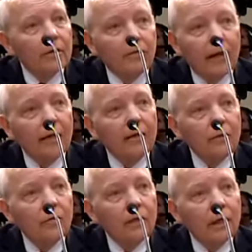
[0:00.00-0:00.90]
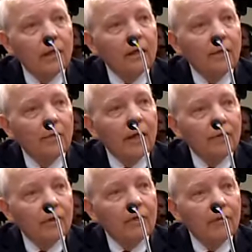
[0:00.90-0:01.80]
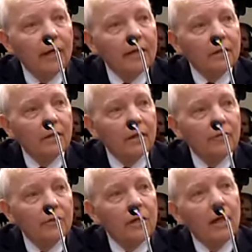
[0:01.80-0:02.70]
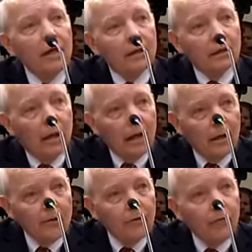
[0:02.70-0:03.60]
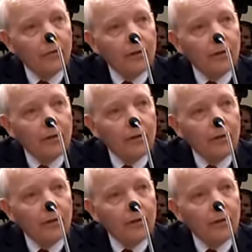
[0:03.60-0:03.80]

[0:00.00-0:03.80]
and if I had to do it again, I would actually advise the Congress that the hard drive,